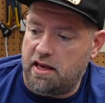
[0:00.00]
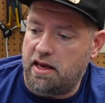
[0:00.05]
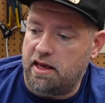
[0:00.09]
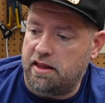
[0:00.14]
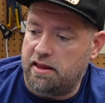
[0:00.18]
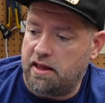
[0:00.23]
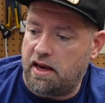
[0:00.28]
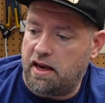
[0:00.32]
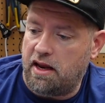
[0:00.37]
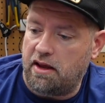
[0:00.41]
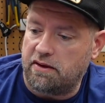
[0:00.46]

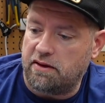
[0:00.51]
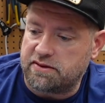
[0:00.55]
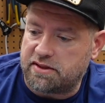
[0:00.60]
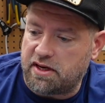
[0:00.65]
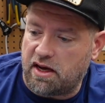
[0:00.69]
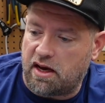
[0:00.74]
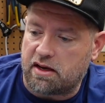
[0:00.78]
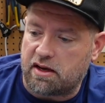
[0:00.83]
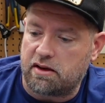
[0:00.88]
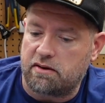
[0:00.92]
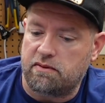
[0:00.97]
and then I was
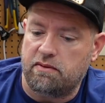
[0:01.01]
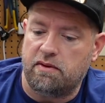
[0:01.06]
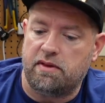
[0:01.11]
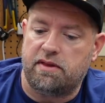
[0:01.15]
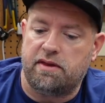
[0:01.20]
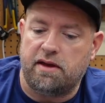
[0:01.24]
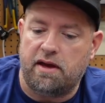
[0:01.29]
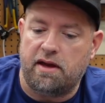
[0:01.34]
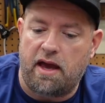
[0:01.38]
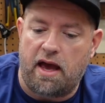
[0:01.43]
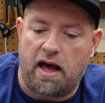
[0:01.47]
talking with
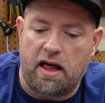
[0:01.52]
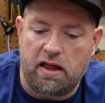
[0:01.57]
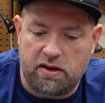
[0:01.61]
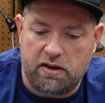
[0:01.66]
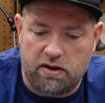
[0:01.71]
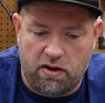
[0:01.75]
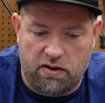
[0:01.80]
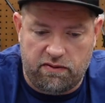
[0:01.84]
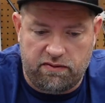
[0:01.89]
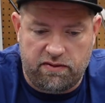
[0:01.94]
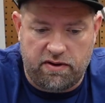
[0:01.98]
Alan
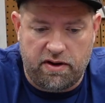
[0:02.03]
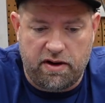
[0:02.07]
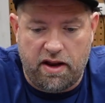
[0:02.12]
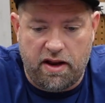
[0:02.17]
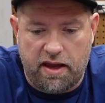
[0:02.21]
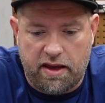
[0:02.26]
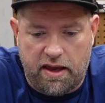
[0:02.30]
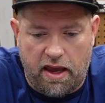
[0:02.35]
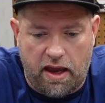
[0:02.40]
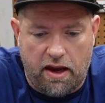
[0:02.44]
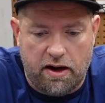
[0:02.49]
over at
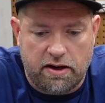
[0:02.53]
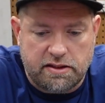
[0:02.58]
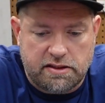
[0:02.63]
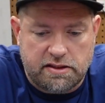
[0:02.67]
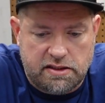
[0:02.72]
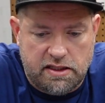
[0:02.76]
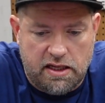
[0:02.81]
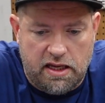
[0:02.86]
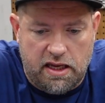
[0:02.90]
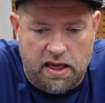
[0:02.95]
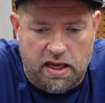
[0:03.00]

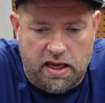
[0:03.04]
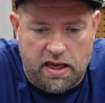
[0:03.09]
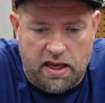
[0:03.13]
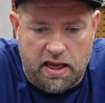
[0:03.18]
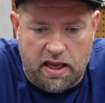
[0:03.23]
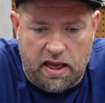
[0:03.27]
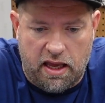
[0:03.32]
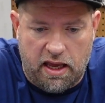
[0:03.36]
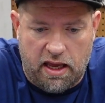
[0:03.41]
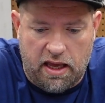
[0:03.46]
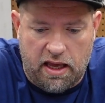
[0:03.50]
AKRC,
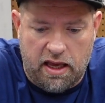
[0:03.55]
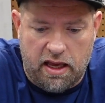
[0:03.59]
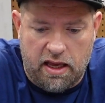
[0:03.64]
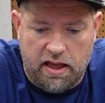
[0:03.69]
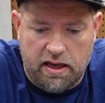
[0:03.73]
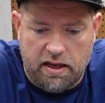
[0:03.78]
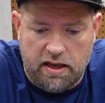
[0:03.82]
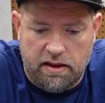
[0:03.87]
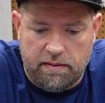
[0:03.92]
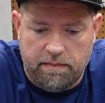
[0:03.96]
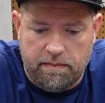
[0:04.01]

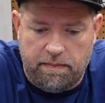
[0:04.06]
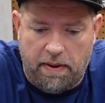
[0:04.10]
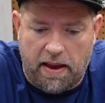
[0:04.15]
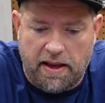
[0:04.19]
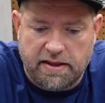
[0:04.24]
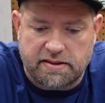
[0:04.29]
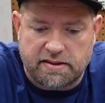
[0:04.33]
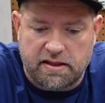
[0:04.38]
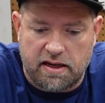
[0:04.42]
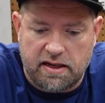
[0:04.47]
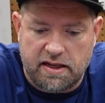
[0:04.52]
and
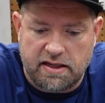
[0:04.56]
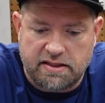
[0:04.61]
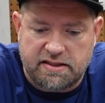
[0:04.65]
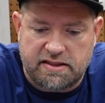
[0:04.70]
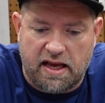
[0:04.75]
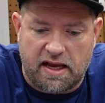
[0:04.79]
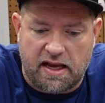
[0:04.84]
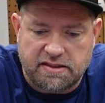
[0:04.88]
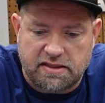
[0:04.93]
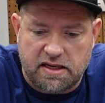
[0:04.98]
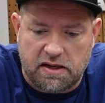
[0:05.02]
based on his
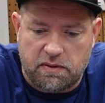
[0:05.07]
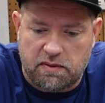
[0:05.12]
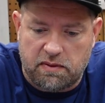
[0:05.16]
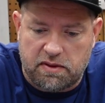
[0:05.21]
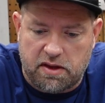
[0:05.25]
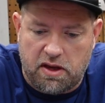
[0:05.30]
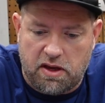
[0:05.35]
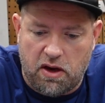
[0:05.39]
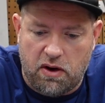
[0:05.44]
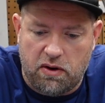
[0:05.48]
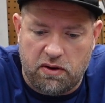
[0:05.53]
testing with
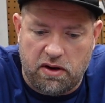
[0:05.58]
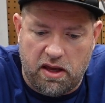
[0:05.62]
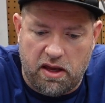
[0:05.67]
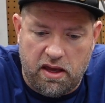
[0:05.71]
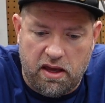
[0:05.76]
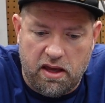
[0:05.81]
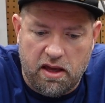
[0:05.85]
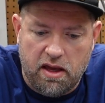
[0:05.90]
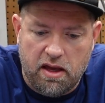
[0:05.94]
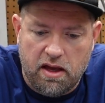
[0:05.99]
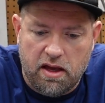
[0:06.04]

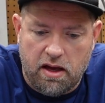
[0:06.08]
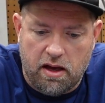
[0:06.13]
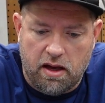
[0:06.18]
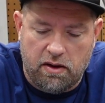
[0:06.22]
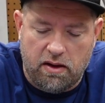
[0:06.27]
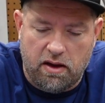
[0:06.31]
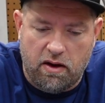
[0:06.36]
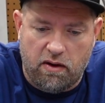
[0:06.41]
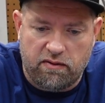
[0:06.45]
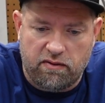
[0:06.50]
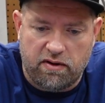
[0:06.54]
Cody
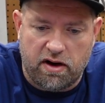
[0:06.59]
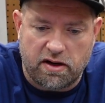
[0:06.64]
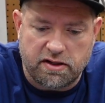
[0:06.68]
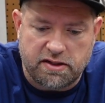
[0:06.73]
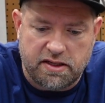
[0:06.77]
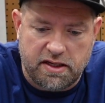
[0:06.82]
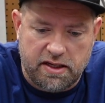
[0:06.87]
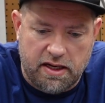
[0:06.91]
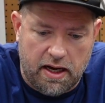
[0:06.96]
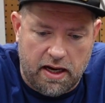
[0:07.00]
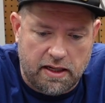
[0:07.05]
over at
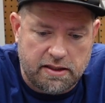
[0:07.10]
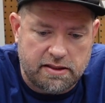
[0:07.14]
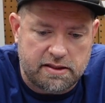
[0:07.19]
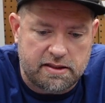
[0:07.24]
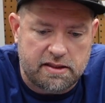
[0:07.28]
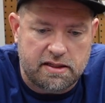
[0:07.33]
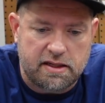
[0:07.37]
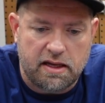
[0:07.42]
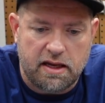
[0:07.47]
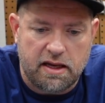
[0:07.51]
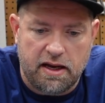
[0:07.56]
RC
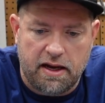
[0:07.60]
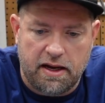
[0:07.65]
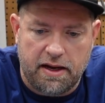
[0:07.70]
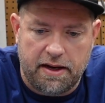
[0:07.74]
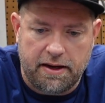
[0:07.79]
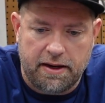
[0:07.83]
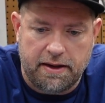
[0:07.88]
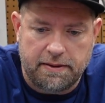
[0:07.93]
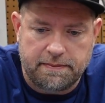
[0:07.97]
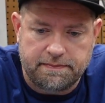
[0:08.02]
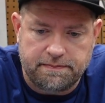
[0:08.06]
Nuts,
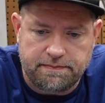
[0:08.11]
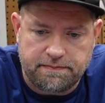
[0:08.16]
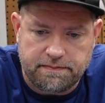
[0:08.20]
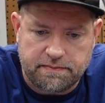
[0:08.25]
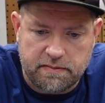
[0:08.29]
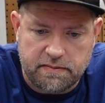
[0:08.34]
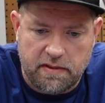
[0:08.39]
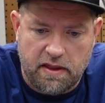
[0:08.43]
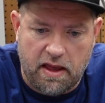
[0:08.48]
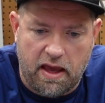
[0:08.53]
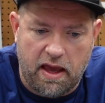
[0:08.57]

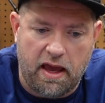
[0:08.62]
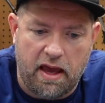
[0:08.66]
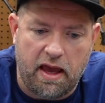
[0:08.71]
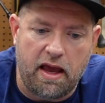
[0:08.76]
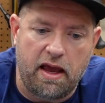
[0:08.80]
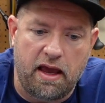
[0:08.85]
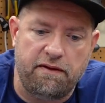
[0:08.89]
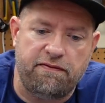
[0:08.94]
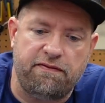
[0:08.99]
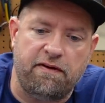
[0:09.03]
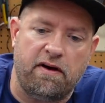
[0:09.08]

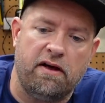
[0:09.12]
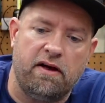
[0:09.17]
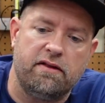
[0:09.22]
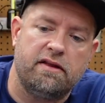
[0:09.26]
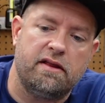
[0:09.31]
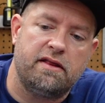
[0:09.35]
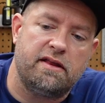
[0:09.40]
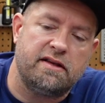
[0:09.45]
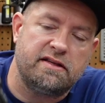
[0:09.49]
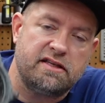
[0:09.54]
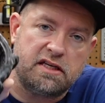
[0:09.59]
they felt
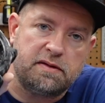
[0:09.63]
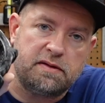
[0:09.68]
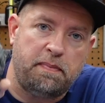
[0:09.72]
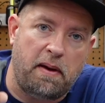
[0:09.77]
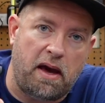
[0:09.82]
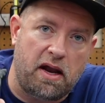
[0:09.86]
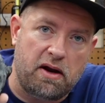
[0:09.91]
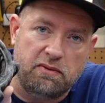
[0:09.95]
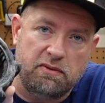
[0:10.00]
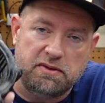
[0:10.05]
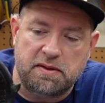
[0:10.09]
that the
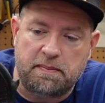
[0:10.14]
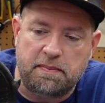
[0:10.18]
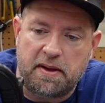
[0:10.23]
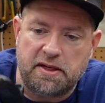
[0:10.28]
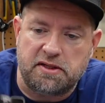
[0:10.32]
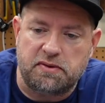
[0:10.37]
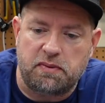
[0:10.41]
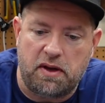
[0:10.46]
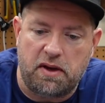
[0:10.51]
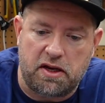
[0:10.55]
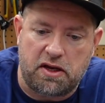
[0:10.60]
6-paddle was the
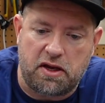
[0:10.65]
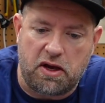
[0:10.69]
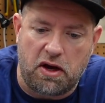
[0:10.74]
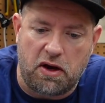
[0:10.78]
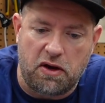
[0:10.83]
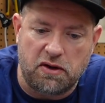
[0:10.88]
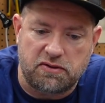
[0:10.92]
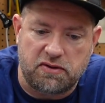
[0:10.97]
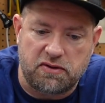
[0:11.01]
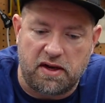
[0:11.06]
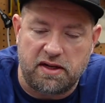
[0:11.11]
best way to
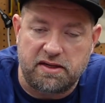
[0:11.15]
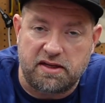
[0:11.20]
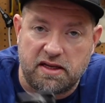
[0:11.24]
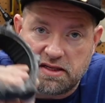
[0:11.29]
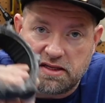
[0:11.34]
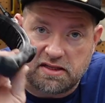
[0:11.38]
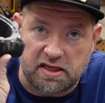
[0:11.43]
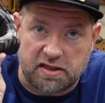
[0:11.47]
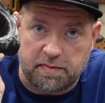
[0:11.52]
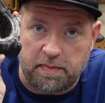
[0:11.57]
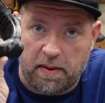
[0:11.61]
go, so I did a
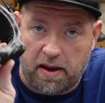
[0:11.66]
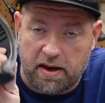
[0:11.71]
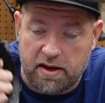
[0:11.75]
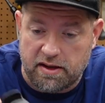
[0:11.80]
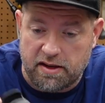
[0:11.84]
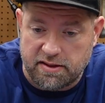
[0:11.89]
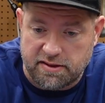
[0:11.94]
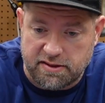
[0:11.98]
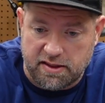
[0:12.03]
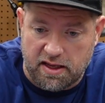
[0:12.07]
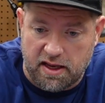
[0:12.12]
6-paddle
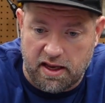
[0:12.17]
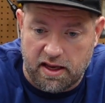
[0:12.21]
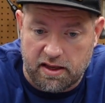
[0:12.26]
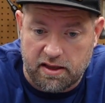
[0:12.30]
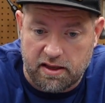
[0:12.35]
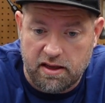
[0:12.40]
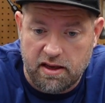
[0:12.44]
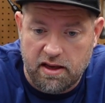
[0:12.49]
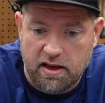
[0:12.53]
design.